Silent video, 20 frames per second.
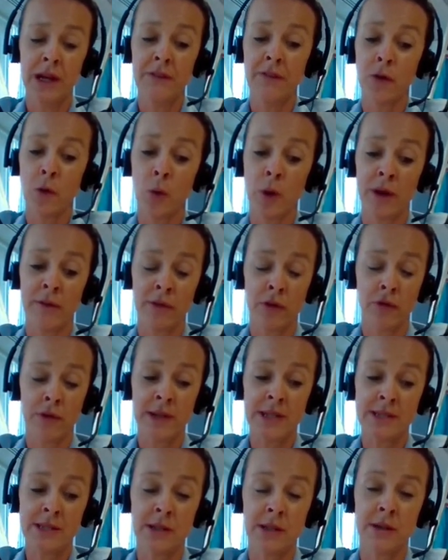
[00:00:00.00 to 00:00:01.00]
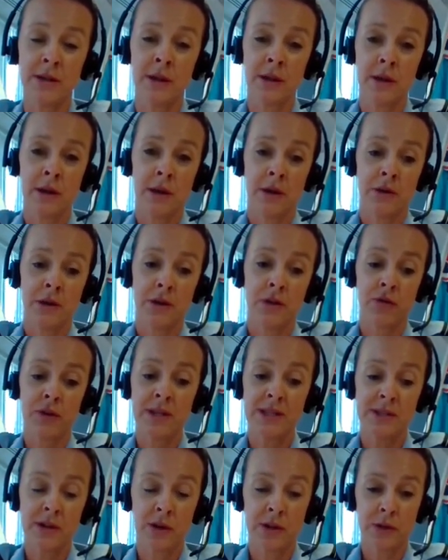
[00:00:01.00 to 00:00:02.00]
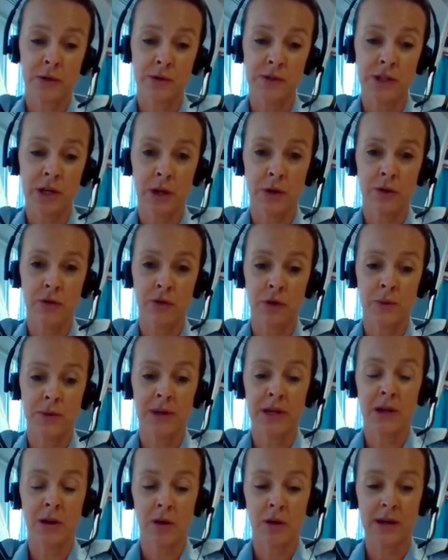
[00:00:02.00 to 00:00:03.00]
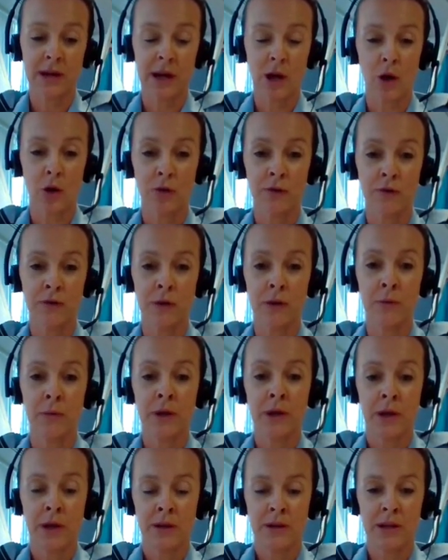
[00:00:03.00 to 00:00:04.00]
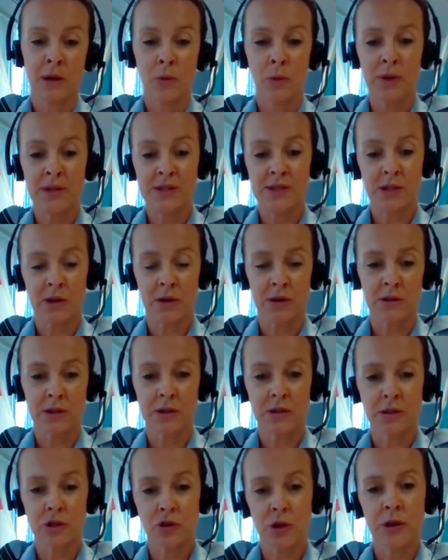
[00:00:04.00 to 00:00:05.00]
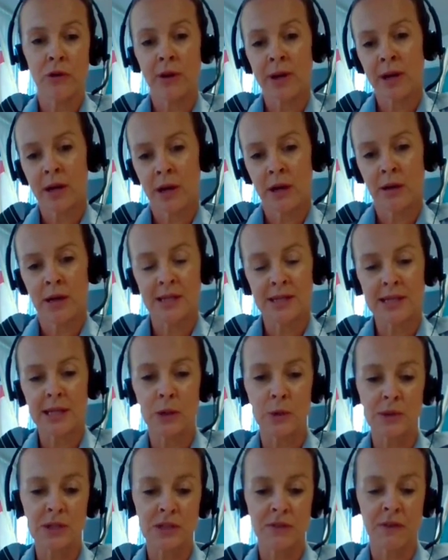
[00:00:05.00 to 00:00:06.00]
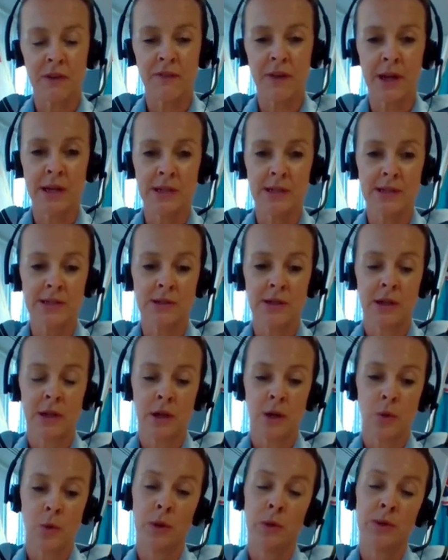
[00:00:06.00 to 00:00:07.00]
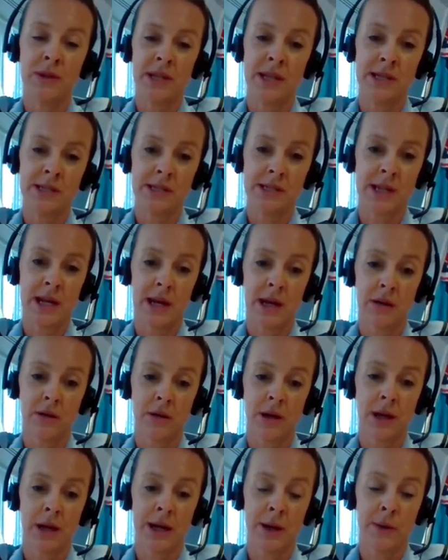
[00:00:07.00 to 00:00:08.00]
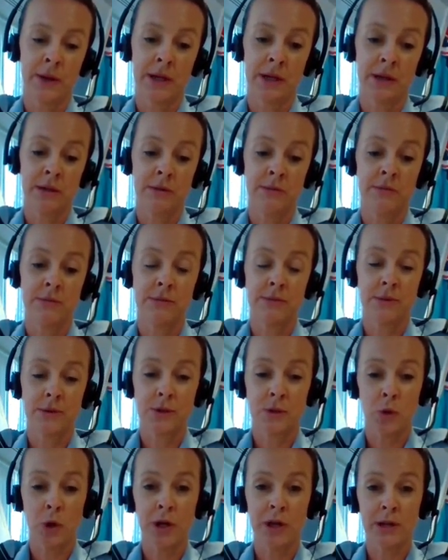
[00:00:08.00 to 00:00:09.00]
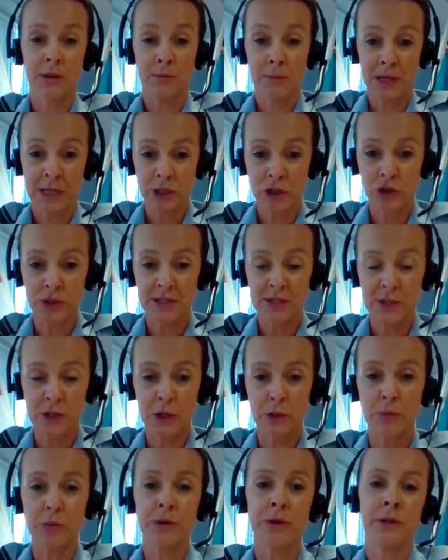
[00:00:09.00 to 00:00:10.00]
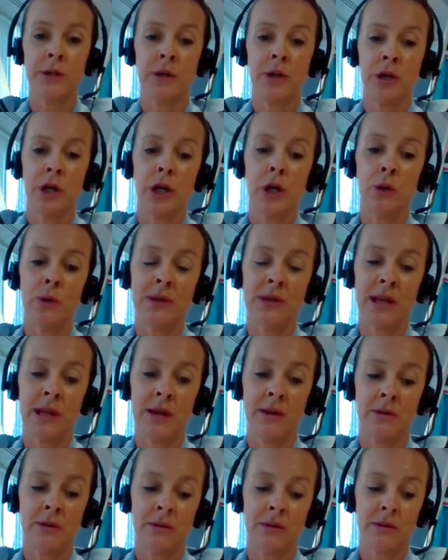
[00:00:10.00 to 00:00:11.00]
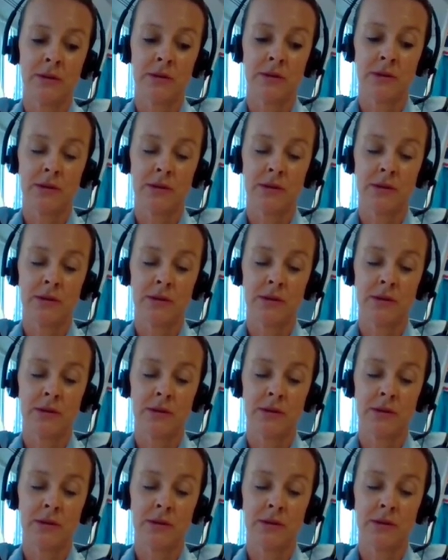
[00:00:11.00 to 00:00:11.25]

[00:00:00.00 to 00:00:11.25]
And if for whatever reason the three cycles go through and they can't get hold of them, then we start triggering a sequence of events. We would then tell our Swanwick military soup, who would then